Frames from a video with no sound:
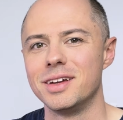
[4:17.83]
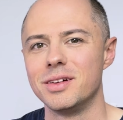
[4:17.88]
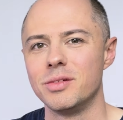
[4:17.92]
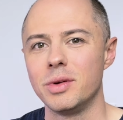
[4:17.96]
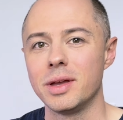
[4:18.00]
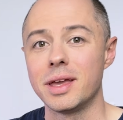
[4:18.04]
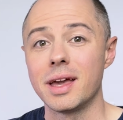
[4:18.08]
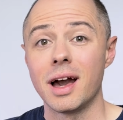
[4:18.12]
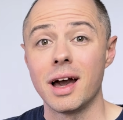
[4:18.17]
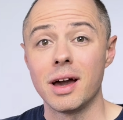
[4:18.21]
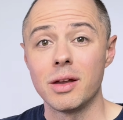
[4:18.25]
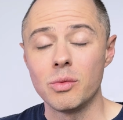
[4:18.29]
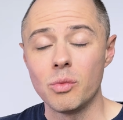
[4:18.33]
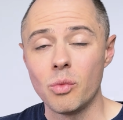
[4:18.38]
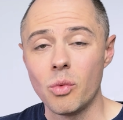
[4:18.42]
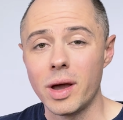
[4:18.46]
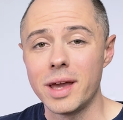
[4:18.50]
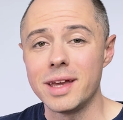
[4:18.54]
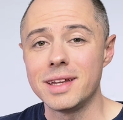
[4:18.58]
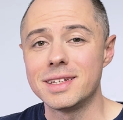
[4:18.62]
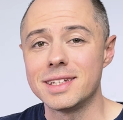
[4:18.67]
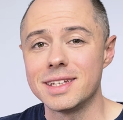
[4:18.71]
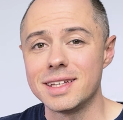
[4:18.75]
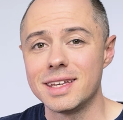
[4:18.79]
We can't
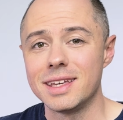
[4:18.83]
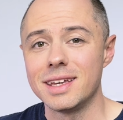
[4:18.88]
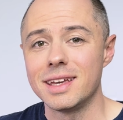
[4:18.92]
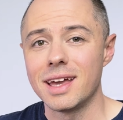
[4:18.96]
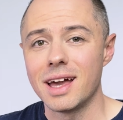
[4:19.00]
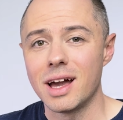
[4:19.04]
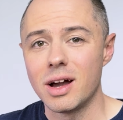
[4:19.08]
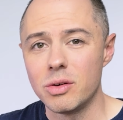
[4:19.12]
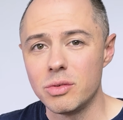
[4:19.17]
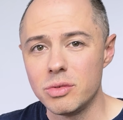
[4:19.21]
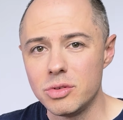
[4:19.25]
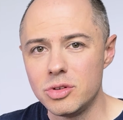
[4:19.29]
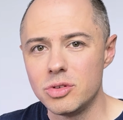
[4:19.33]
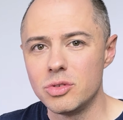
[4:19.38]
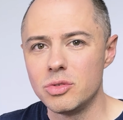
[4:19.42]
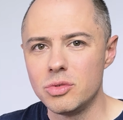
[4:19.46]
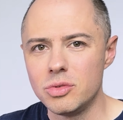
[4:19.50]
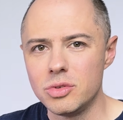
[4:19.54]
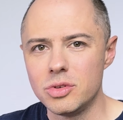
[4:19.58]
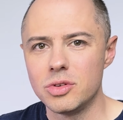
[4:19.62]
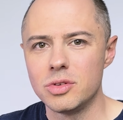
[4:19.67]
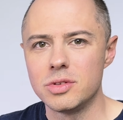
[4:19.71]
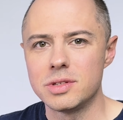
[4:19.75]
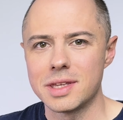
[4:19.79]
wait to hear how you'll
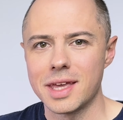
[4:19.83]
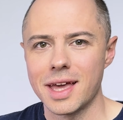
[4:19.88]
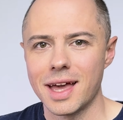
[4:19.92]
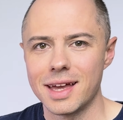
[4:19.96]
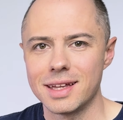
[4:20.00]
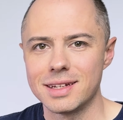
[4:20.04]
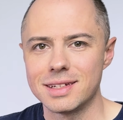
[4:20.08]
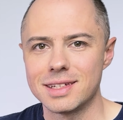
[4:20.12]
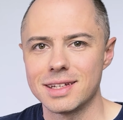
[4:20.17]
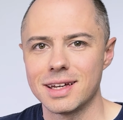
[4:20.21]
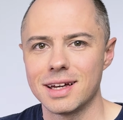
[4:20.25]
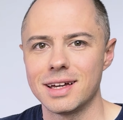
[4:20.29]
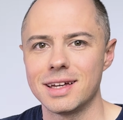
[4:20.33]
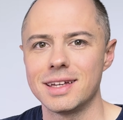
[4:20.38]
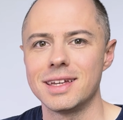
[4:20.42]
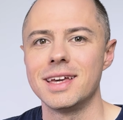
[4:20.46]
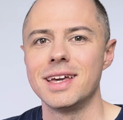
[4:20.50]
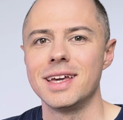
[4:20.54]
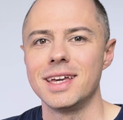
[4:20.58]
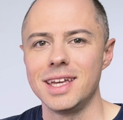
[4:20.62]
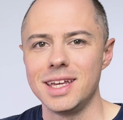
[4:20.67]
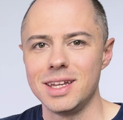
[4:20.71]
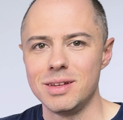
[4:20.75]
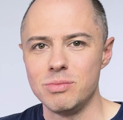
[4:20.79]
use Cantai
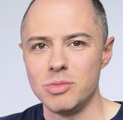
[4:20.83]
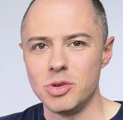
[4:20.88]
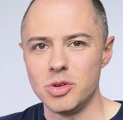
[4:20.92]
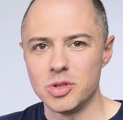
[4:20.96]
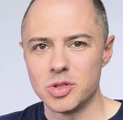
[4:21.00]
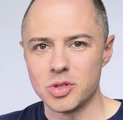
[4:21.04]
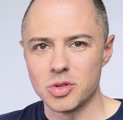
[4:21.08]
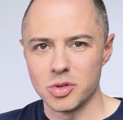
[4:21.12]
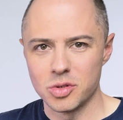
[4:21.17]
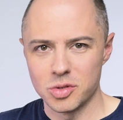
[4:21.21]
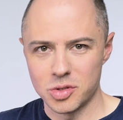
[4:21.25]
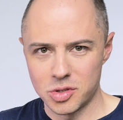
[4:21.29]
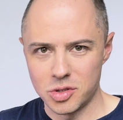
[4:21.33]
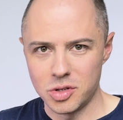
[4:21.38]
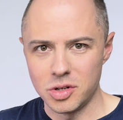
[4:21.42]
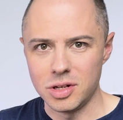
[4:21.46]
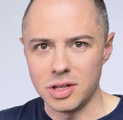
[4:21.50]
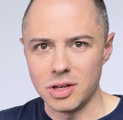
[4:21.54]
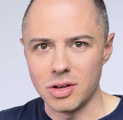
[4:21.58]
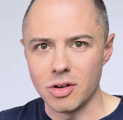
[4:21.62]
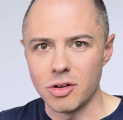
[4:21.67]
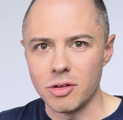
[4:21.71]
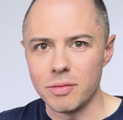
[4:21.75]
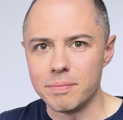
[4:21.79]
in MuseScore
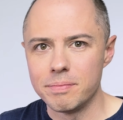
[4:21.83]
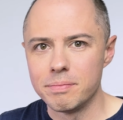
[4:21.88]
Studio,